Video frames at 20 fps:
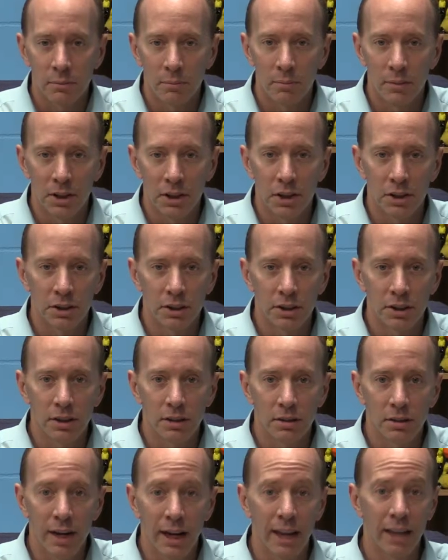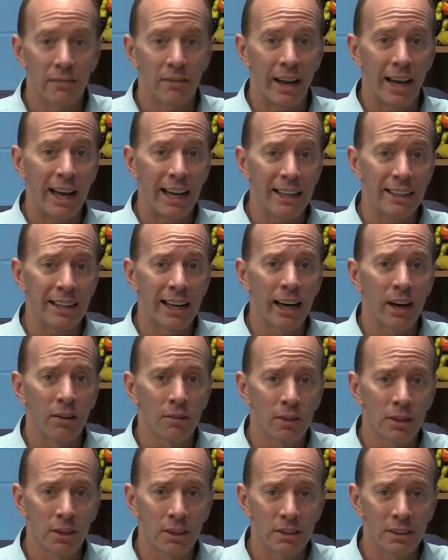mission 2. I have 8
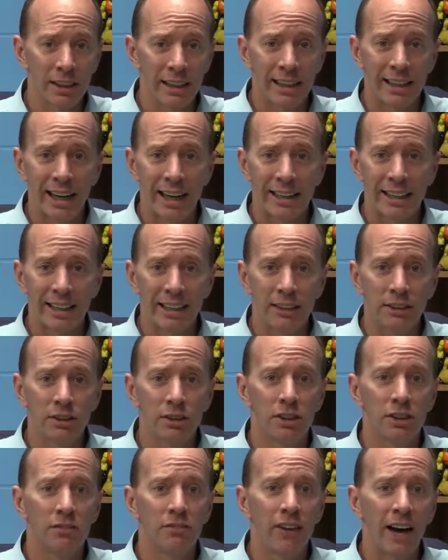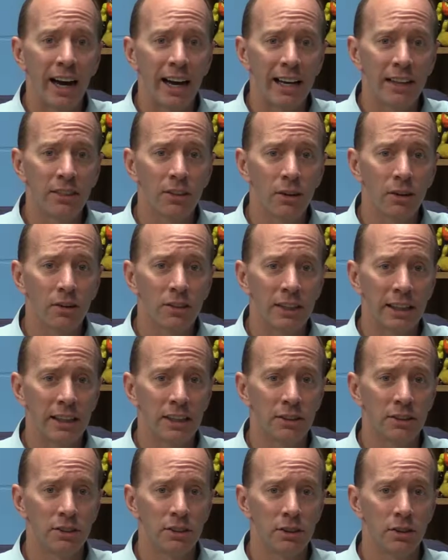counters and I need to divide those
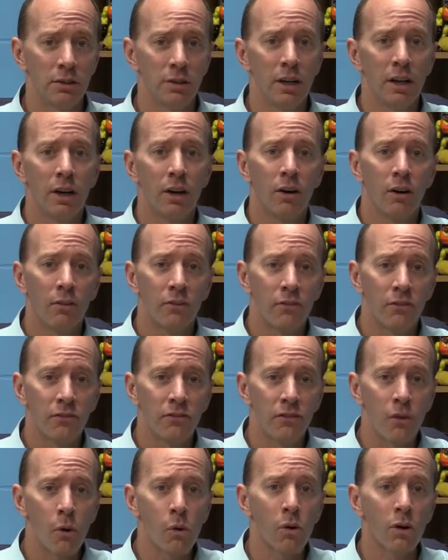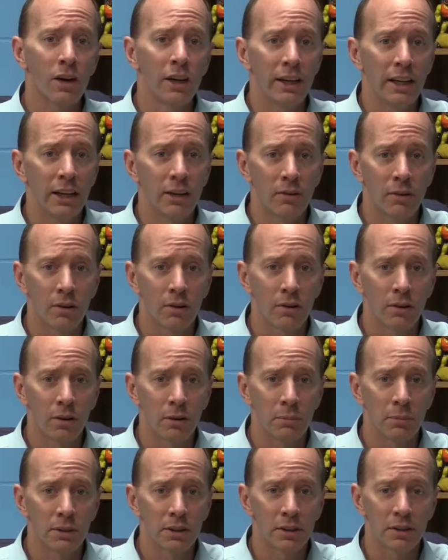into 4 equal
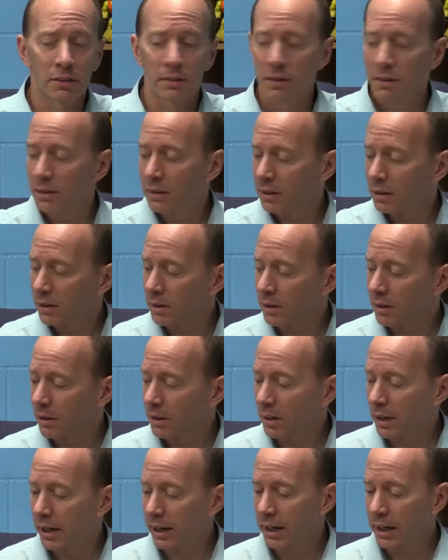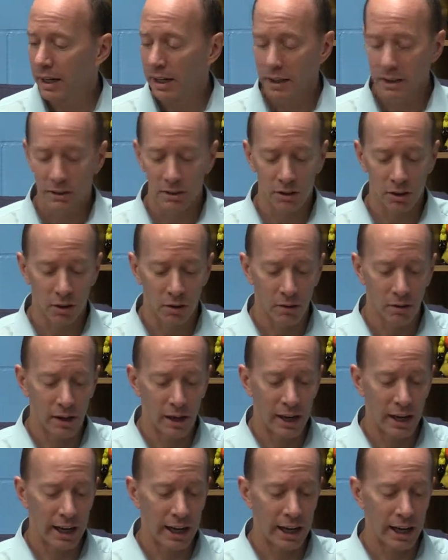groups. All right, so
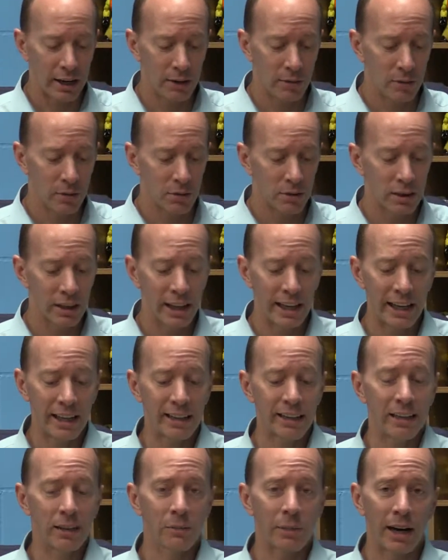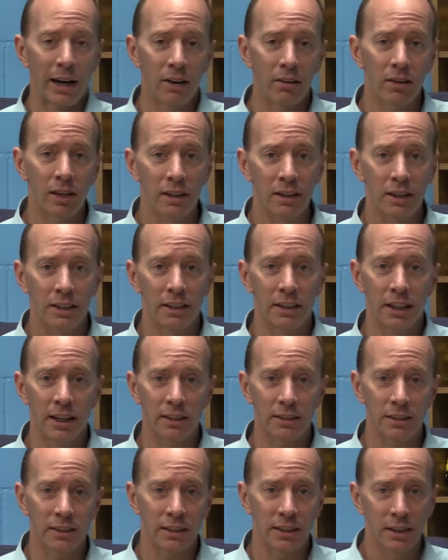I will lay them out on the
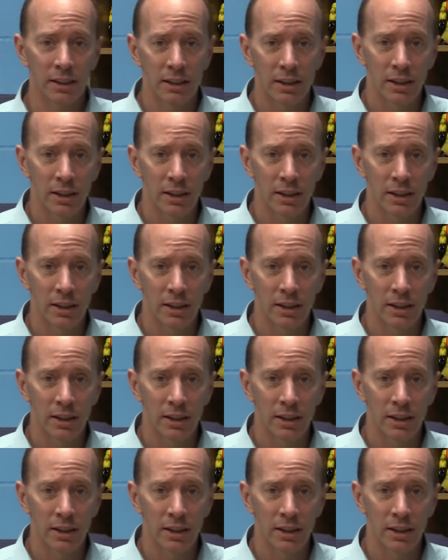desk